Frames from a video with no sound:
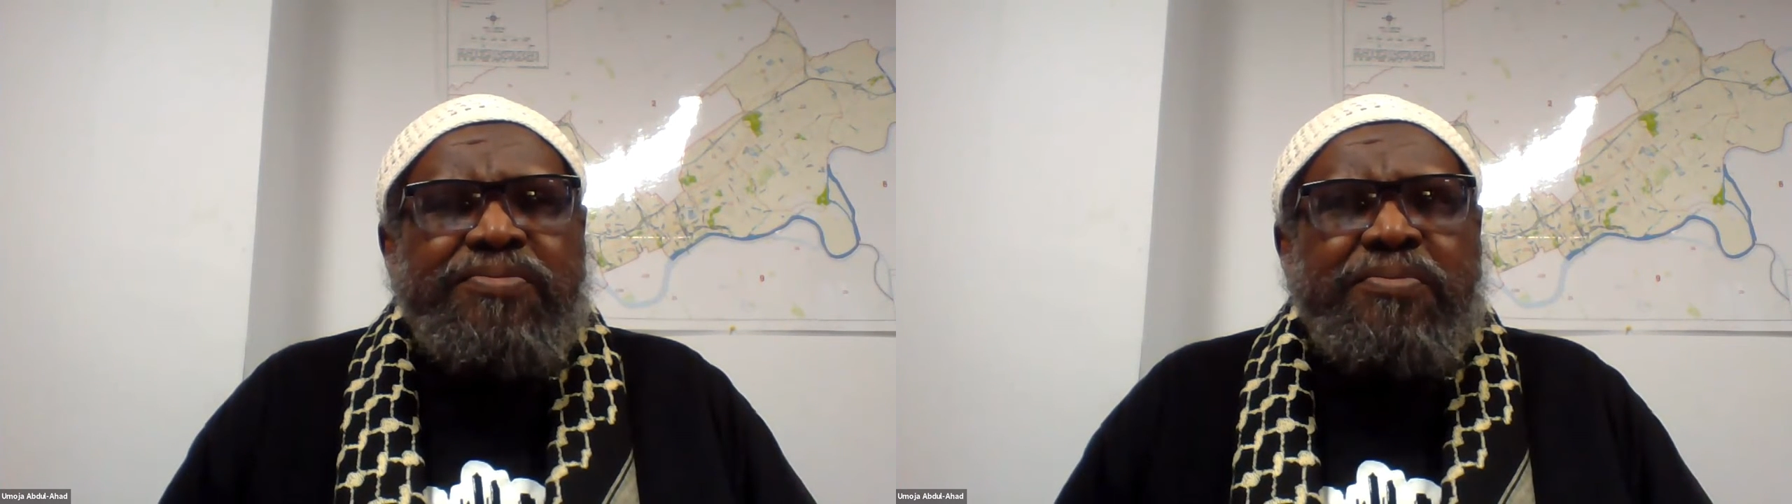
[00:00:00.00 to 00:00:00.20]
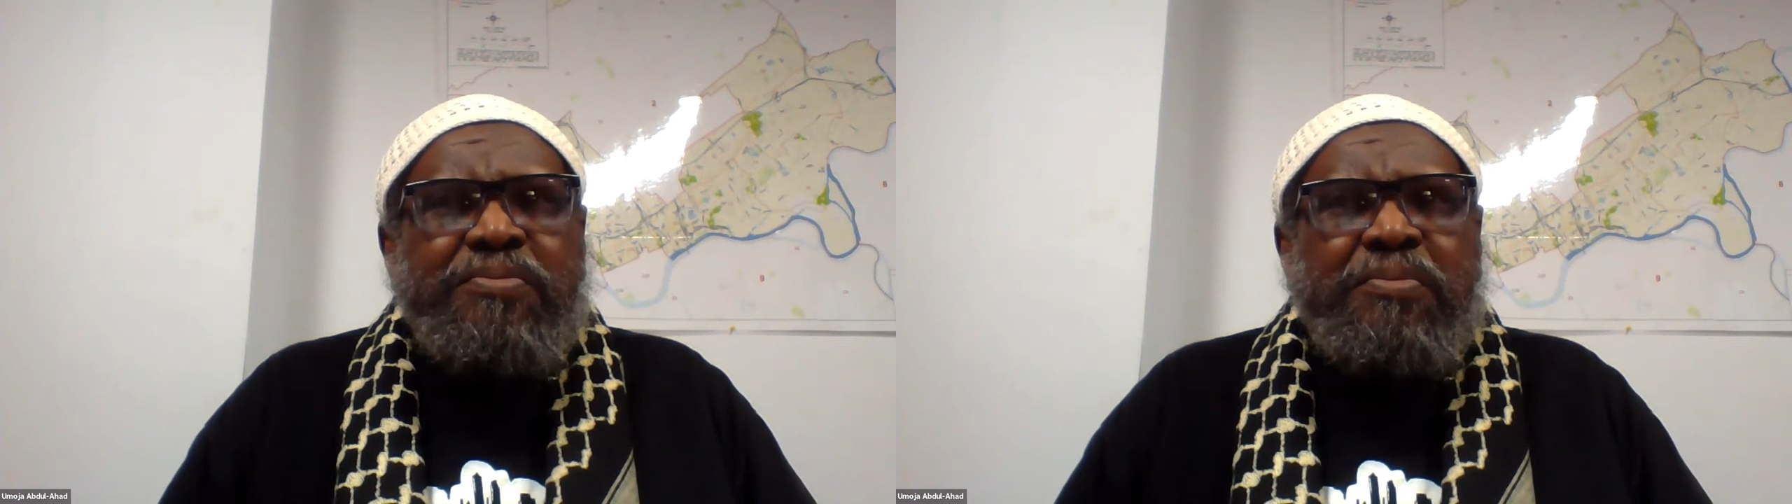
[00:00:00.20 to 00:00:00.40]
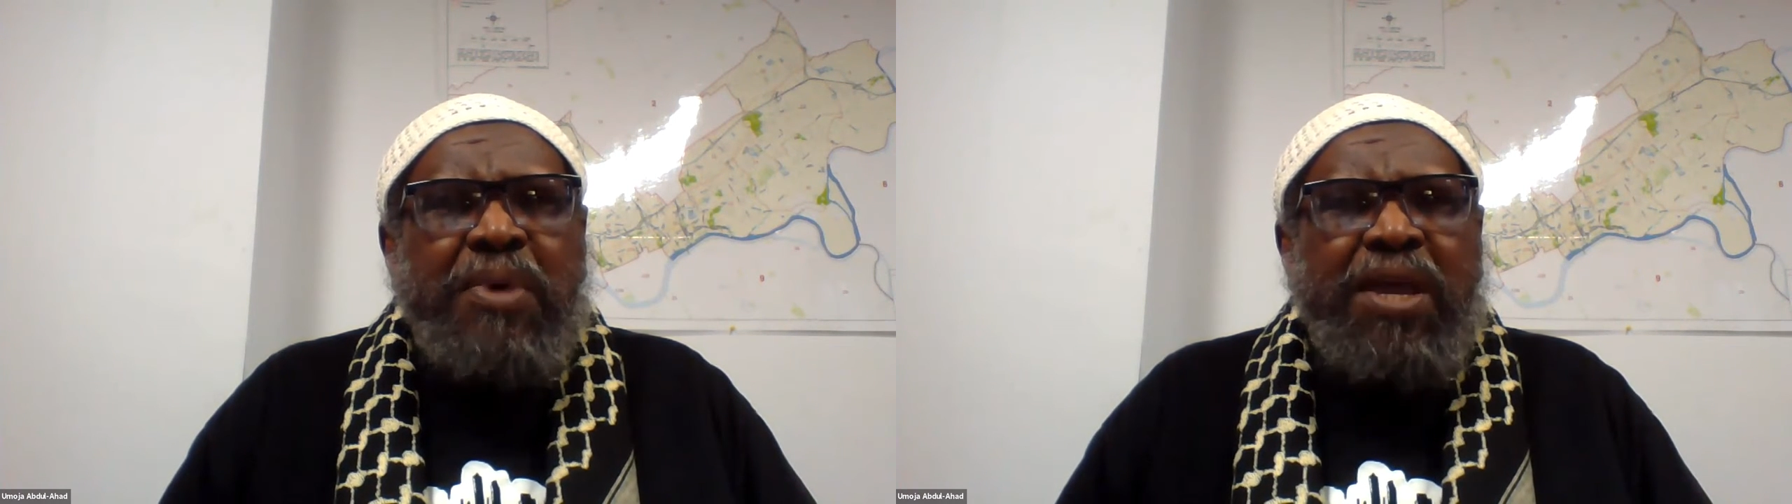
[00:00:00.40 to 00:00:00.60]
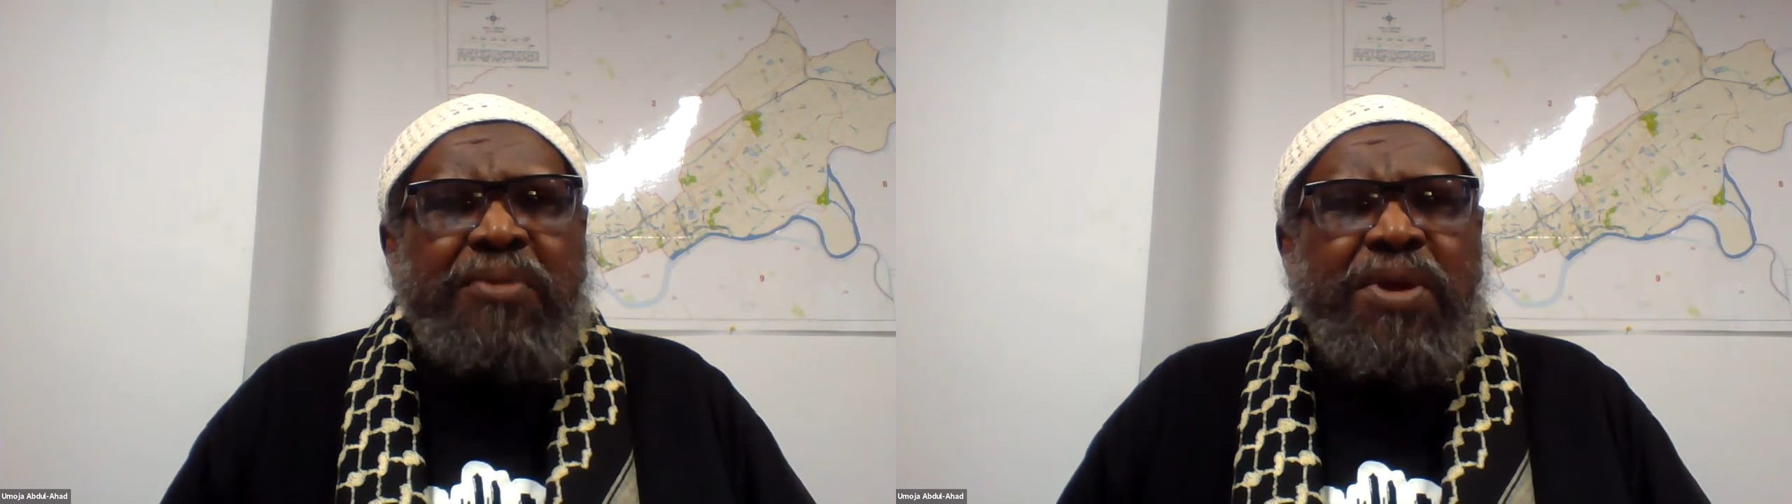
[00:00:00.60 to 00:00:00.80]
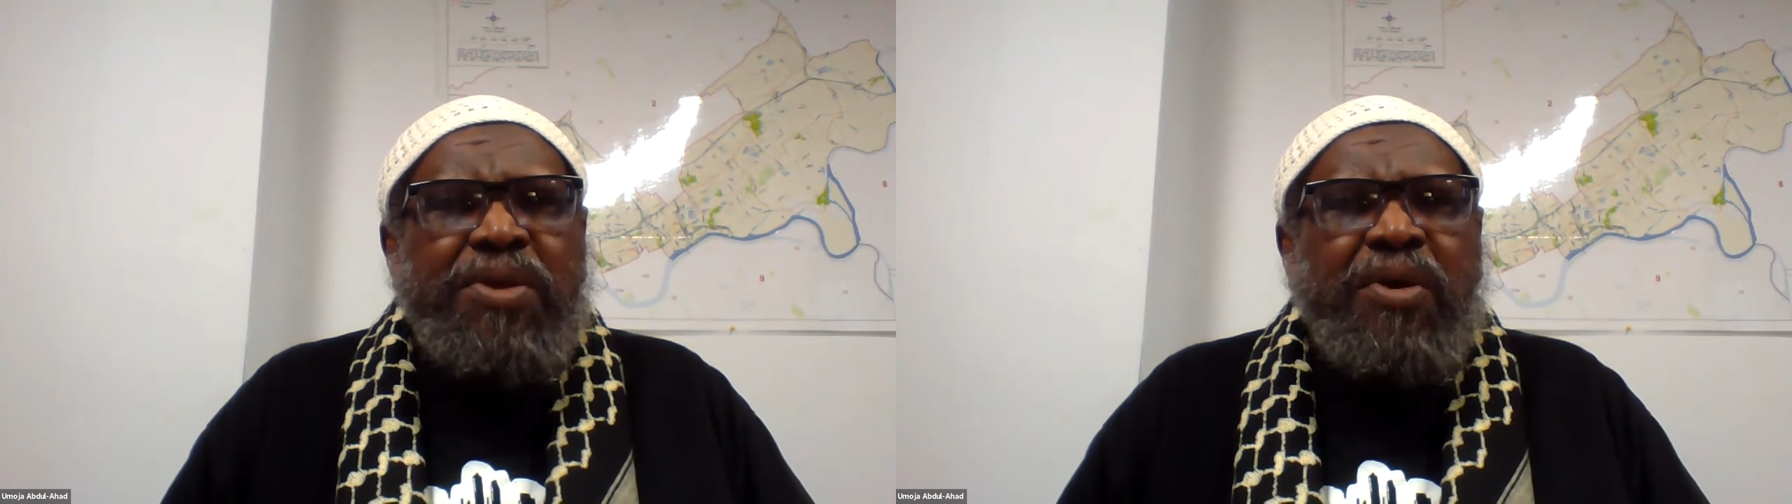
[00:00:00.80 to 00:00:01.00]

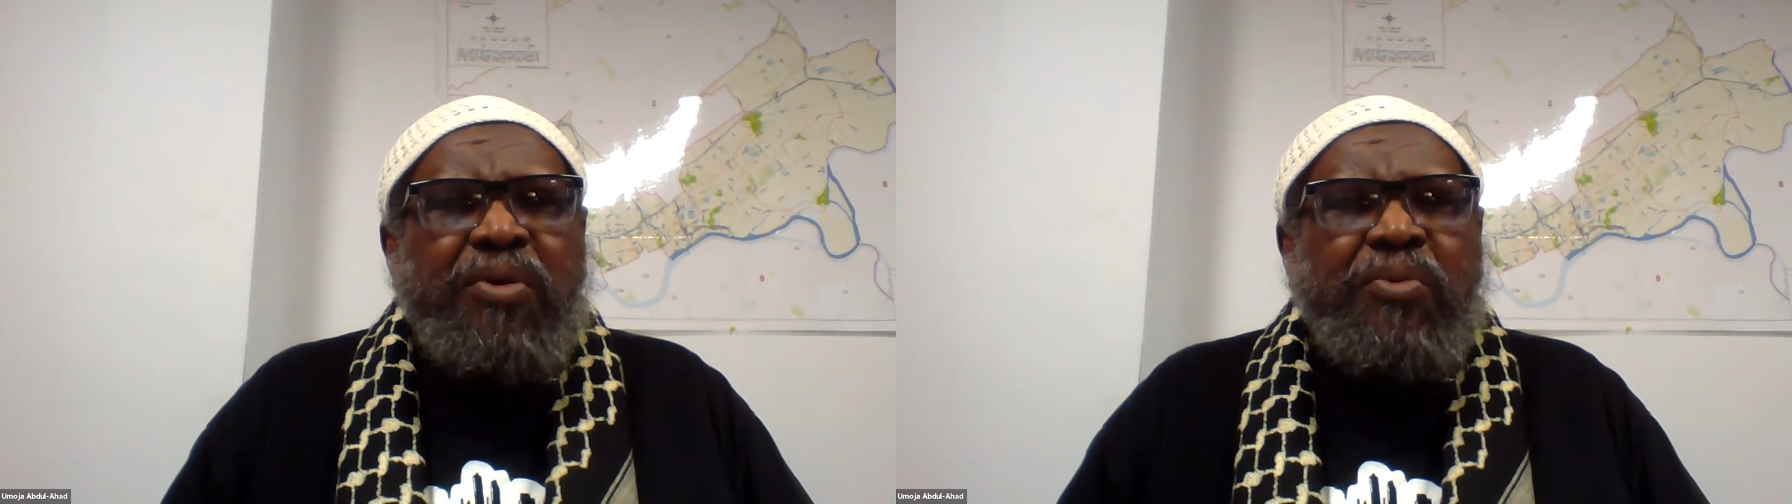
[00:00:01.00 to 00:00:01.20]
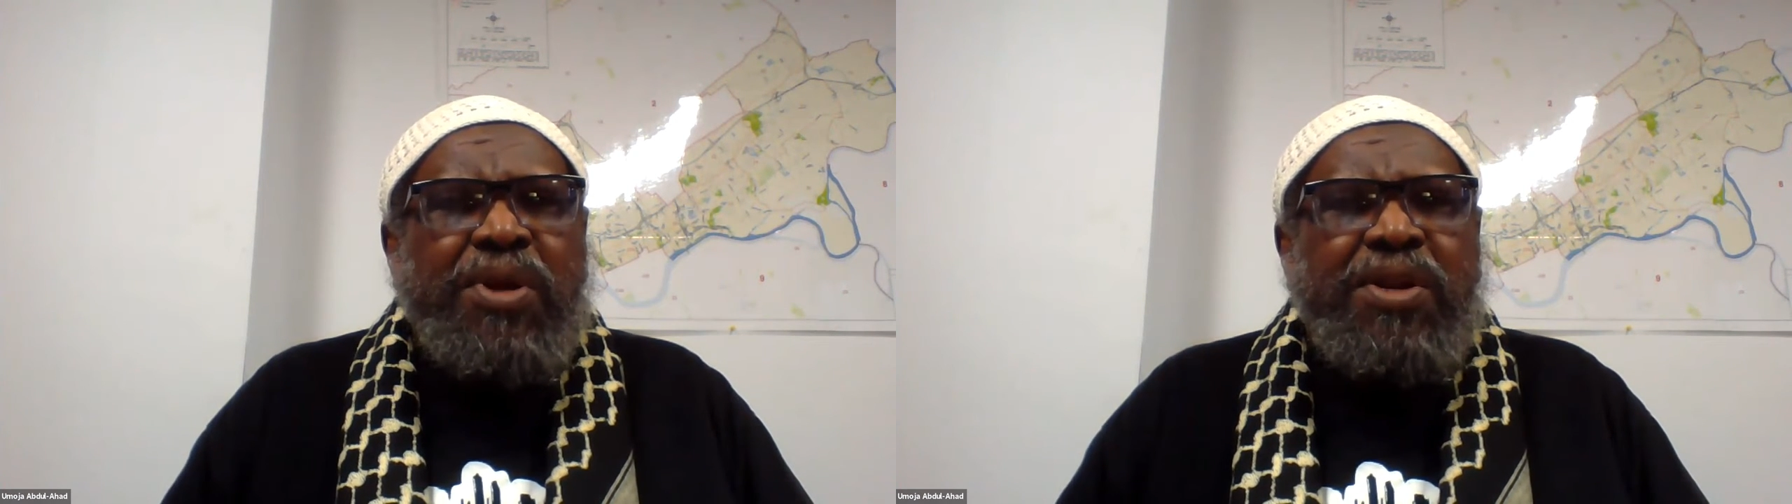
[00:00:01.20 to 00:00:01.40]
maybe on one